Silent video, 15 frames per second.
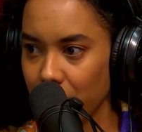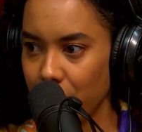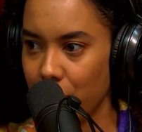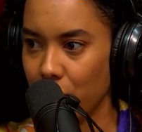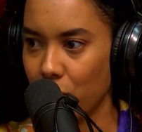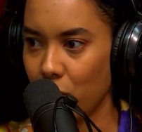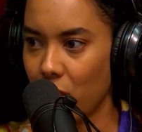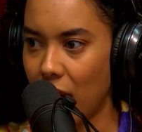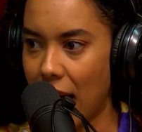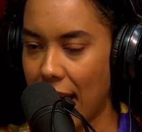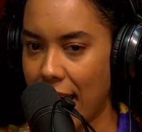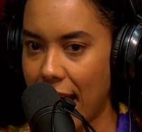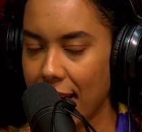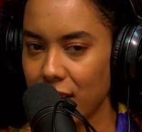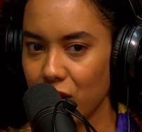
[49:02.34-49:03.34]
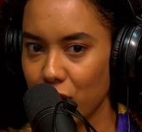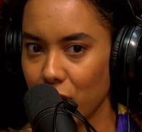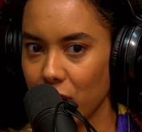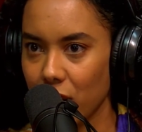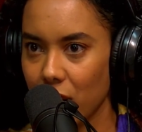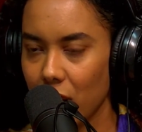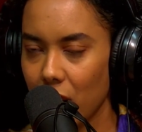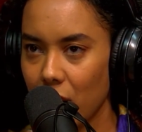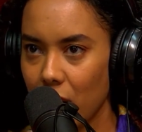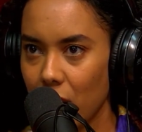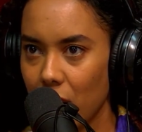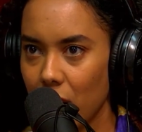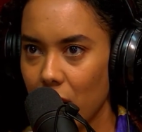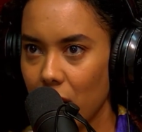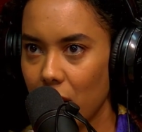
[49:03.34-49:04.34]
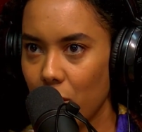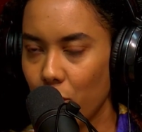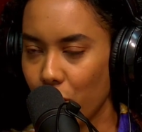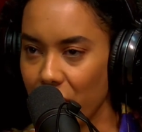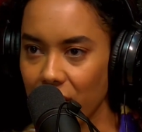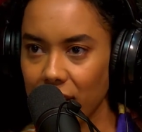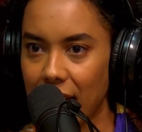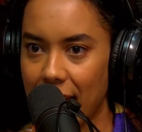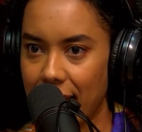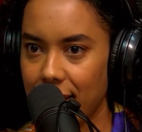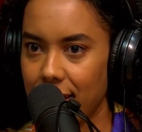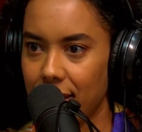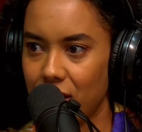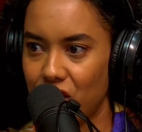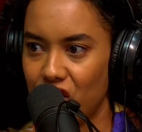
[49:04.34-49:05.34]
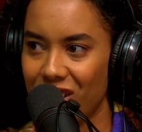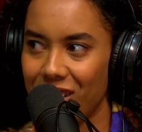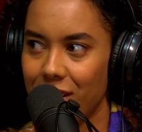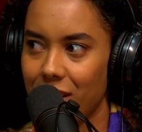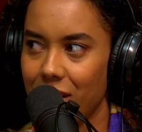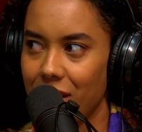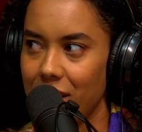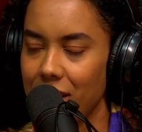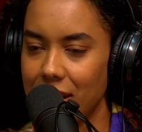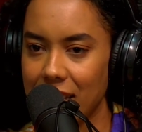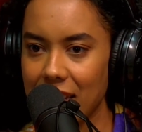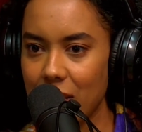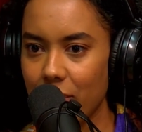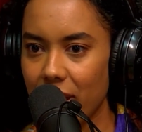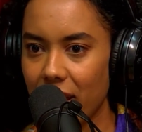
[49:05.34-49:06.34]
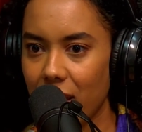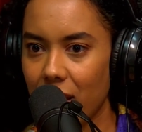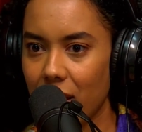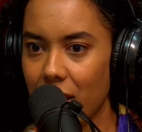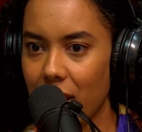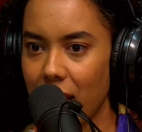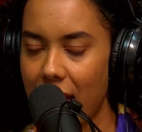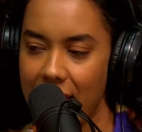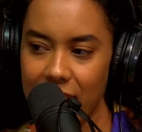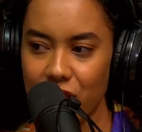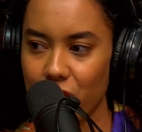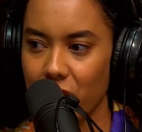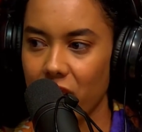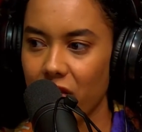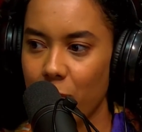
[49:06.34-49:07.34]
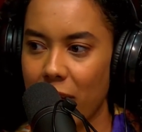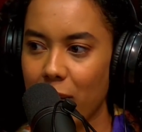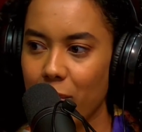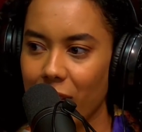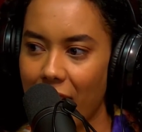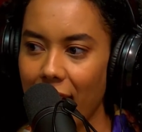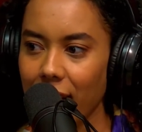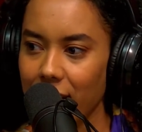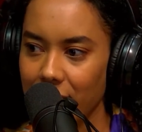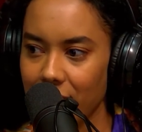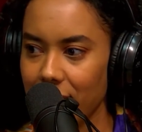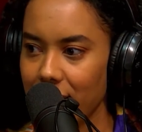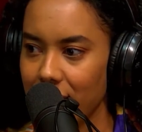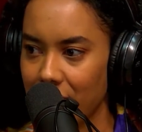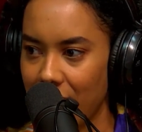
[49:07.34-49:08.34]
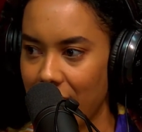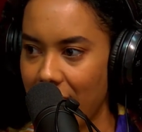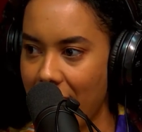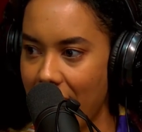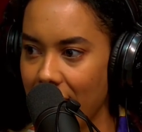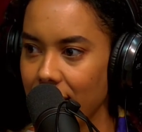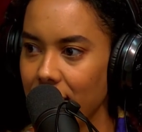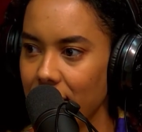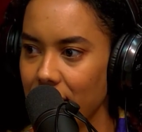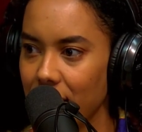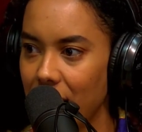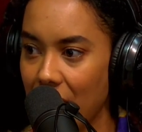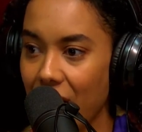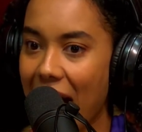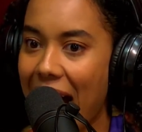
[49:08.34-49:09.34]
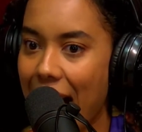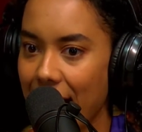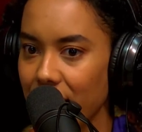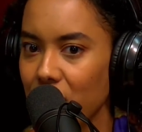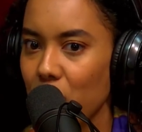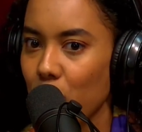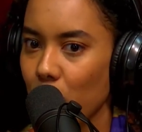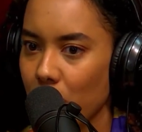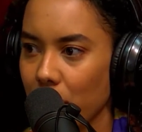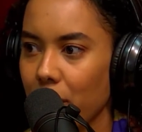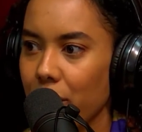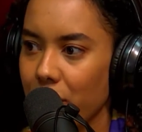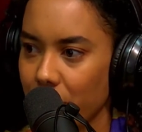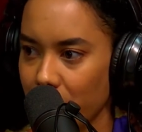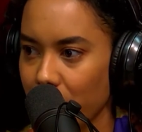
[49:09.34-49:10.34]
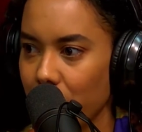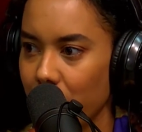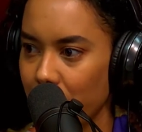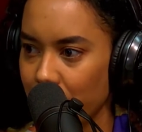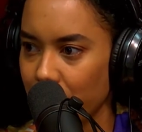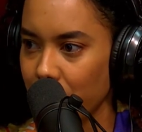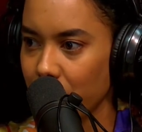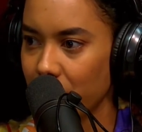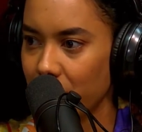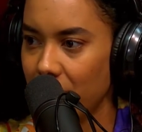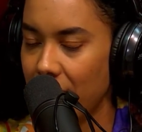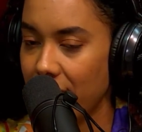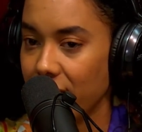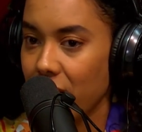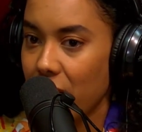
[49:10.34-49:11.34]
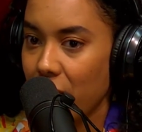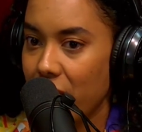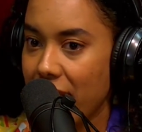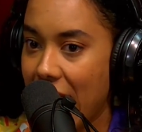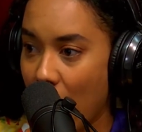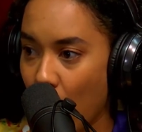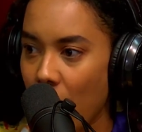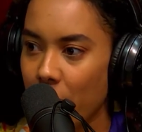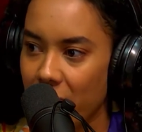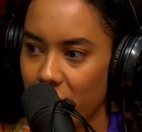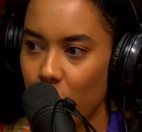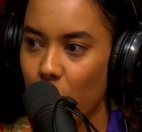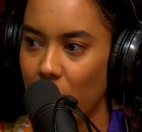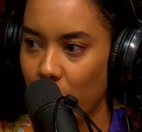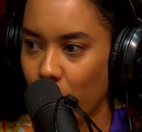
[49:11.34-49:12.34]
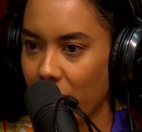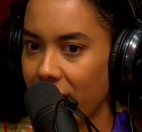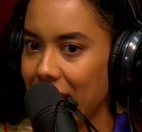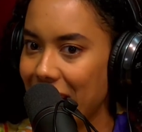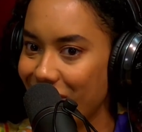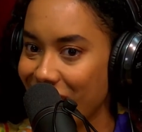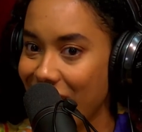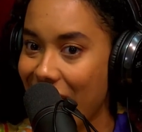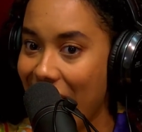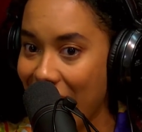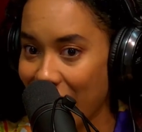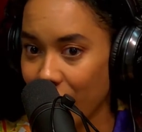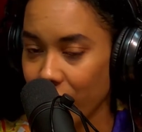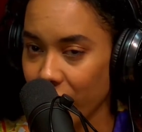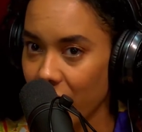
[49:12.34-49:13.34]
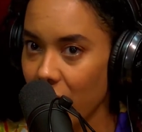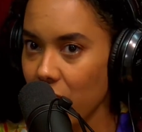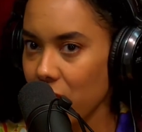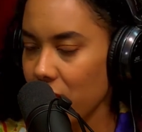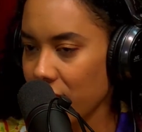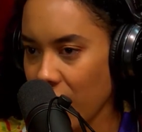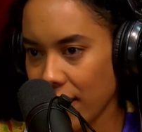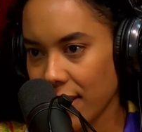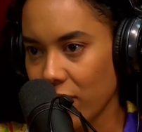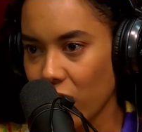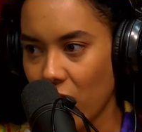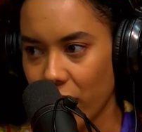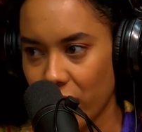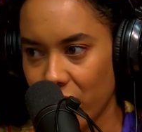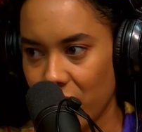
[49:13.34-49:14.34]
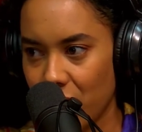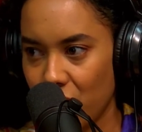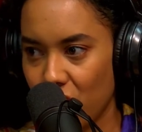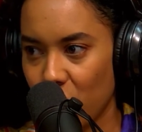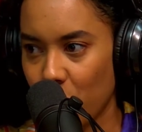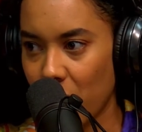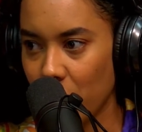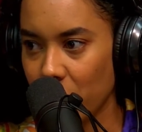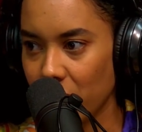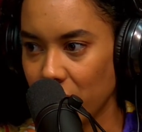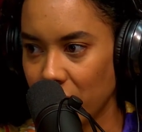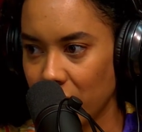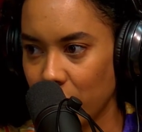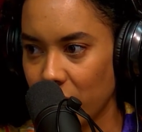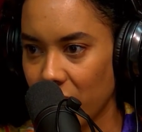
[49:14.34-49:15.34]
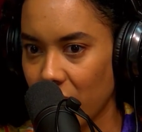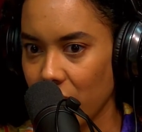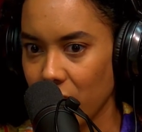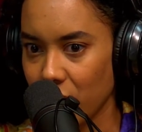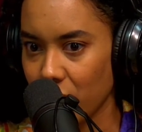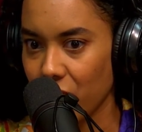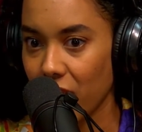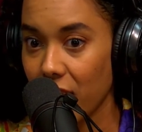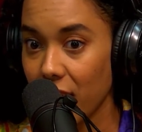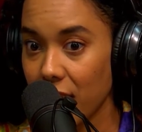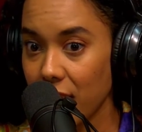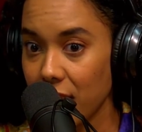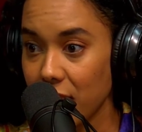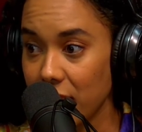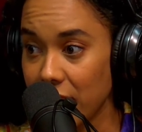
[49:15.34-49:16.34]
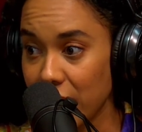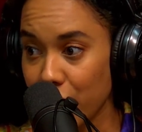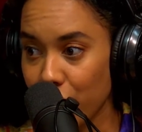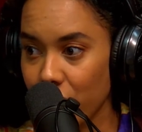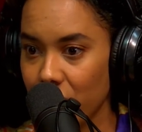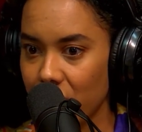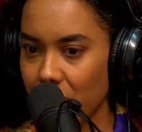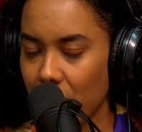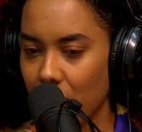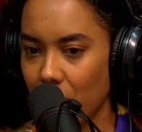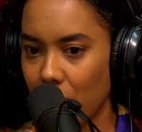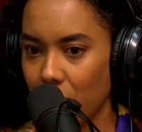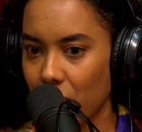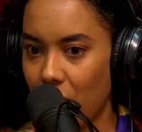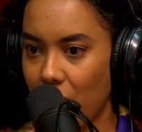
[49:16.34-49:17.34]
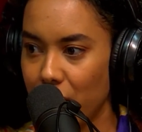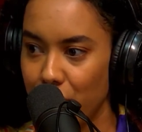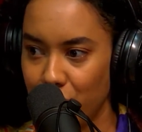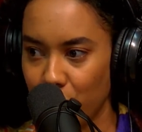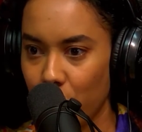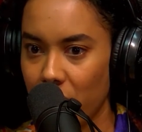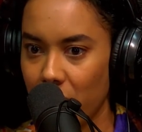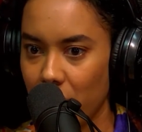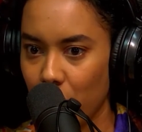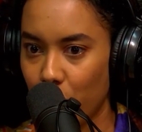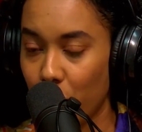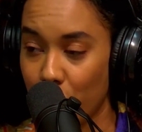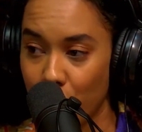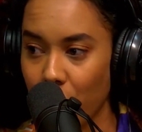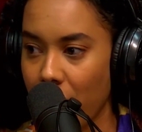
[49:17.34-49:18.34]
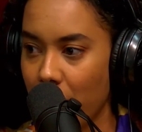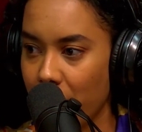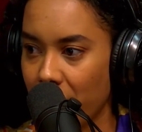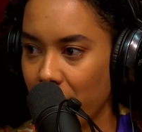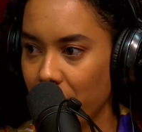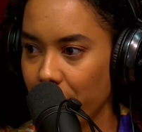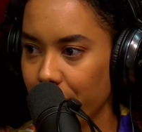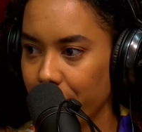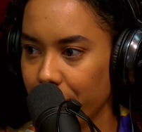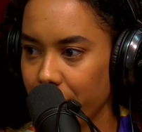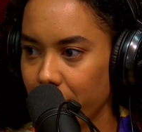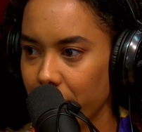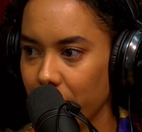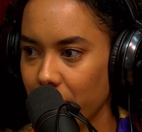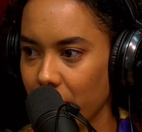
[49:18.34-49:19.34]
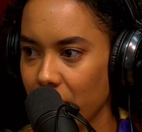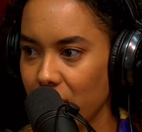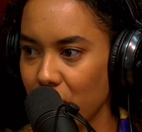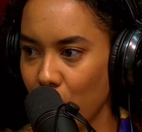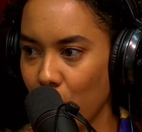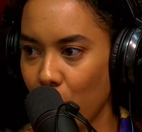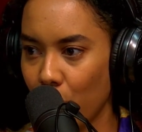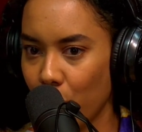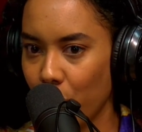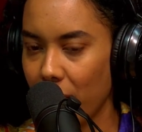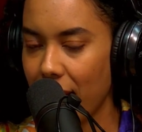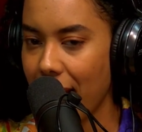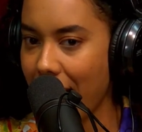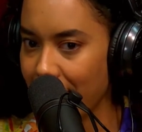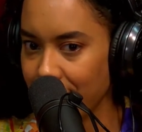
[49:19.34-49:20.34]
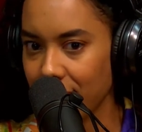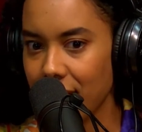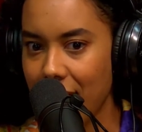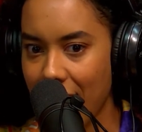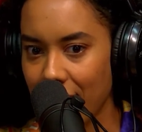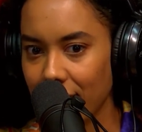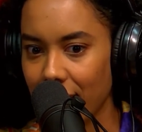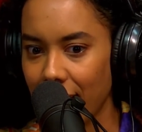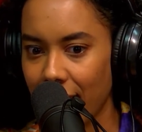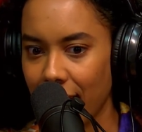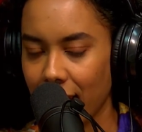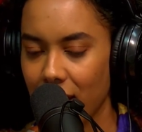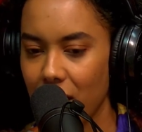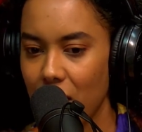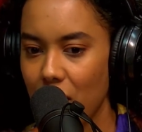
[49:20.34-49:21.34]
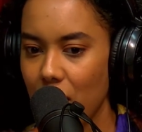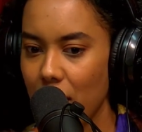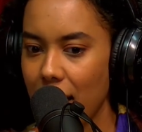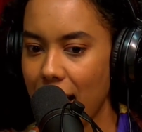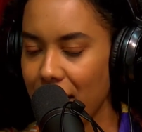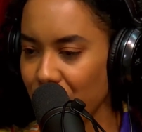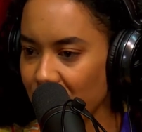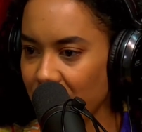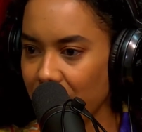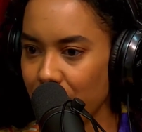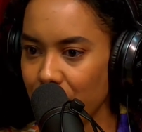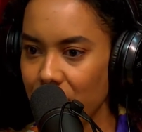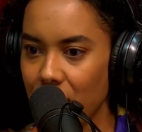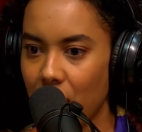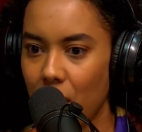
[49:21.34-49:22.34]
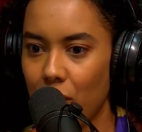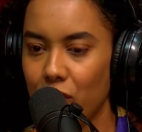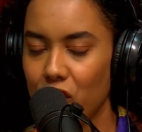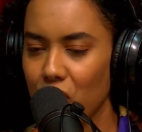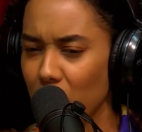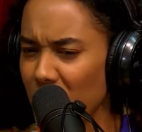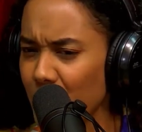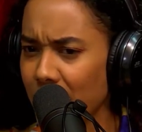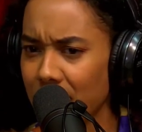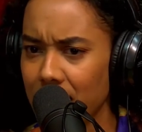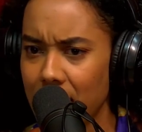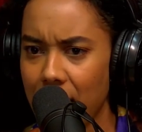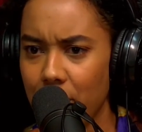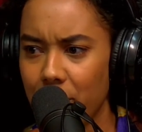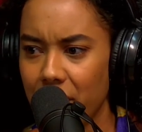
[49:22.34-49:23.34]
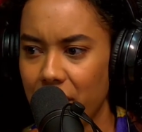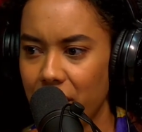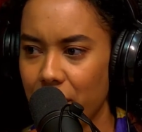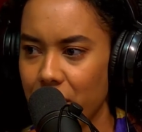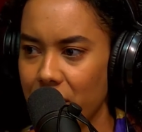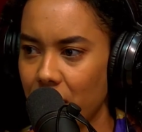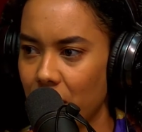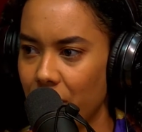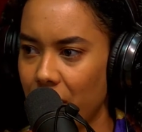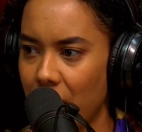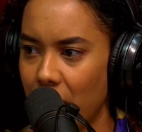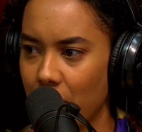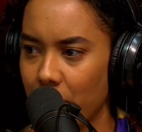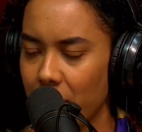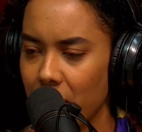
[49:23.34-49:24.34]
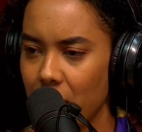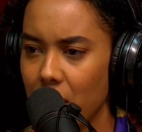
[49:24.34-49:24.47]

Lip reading: You know, I had to realize just the deep hatred of my Blackness that I've had to work through. And now I'm at the point where I can even have these kinds of conversations publicly because of years of undoing programming. So as an ally, educate yourself. Don't spend time beating yourself up.